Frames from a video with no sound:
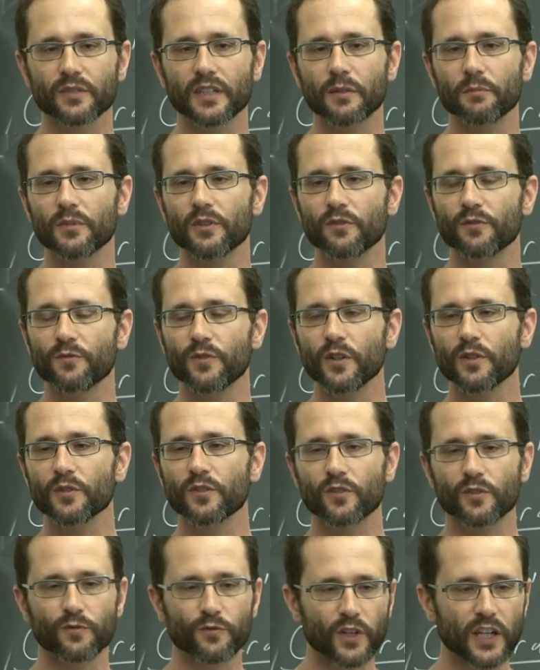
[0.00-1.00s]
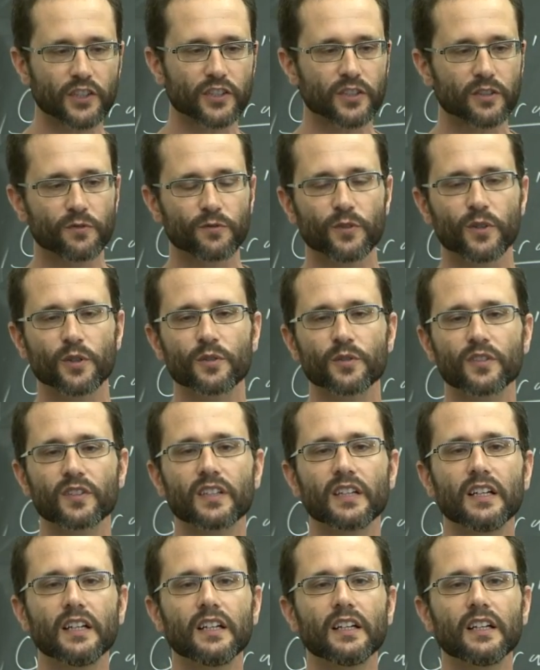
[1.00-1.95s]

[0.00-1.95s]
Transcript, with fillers: number of votes or fraction of votes,